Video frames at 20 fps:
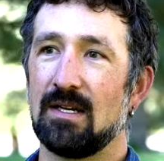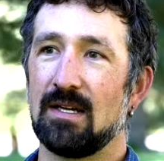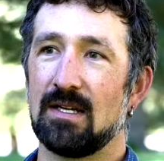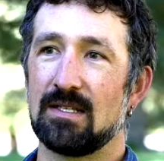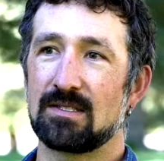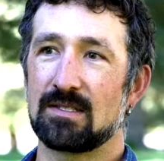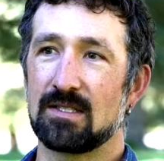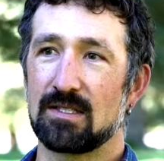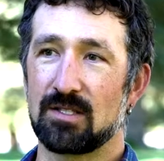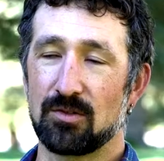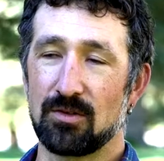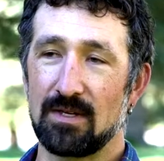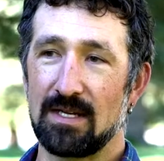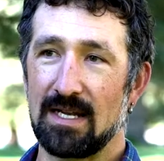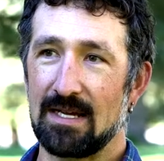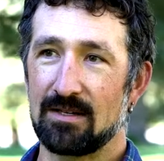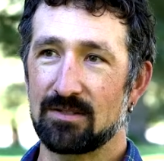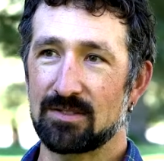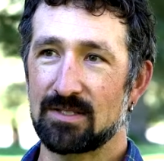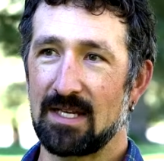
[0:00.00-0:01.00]
It's a
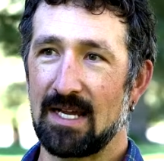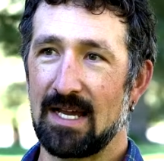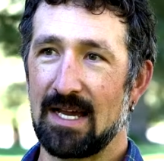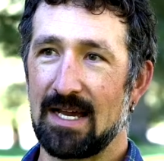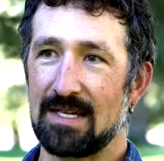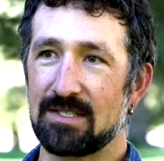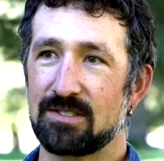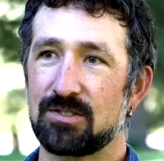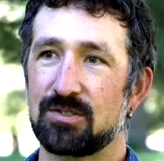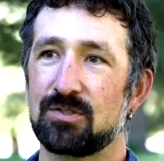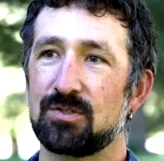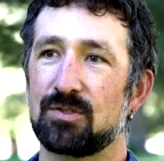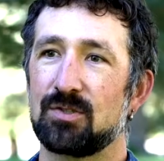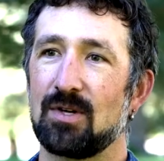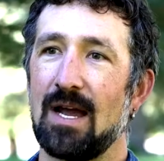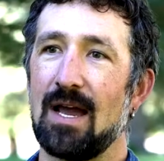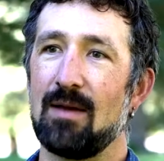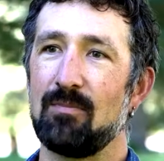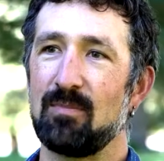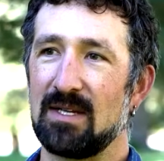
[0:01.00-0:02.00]
greenhouse gas
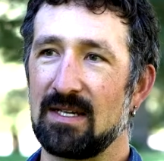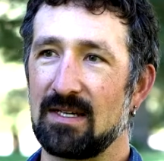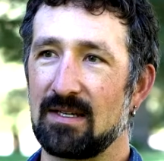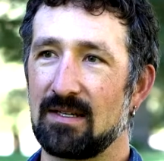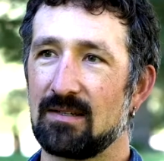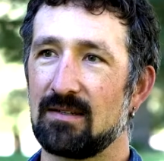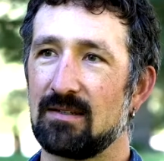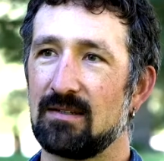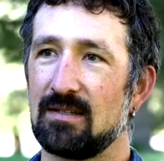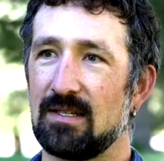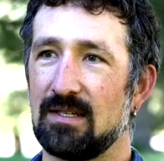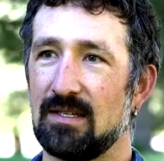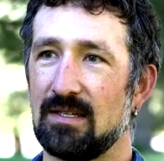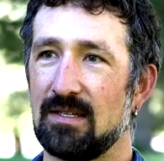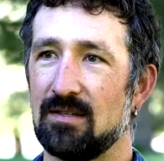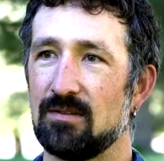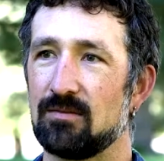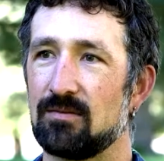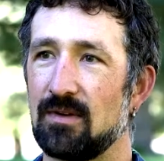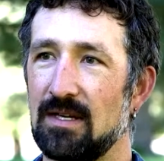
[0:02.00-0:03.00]
trapping
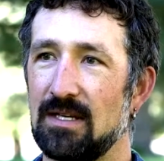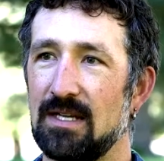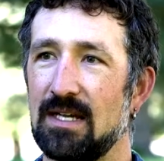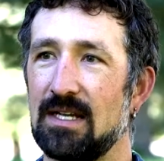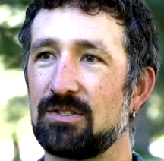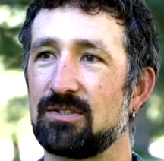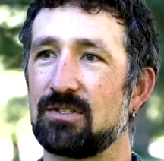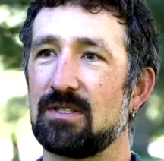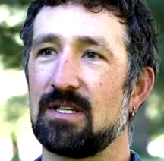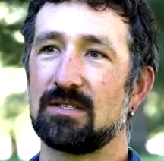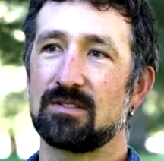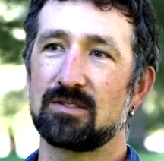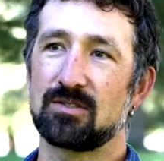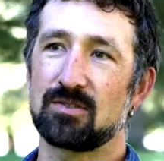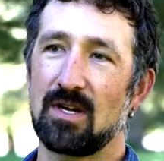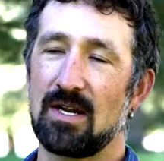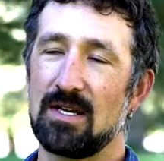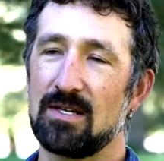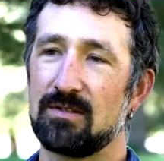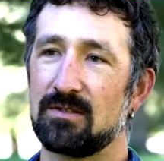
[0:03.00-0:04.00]
the radiation that's
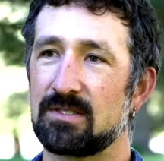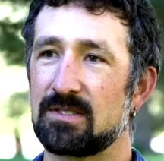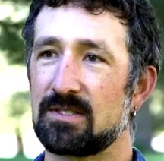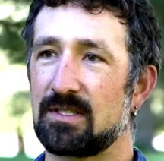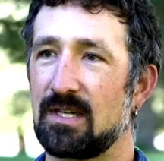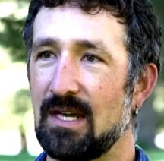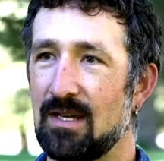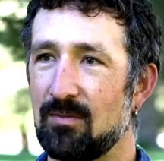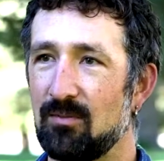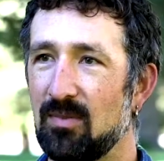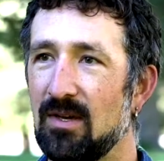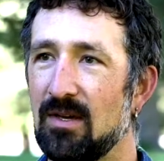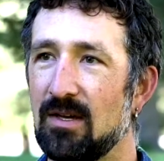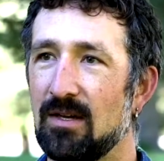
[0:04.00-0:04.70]
trying to escape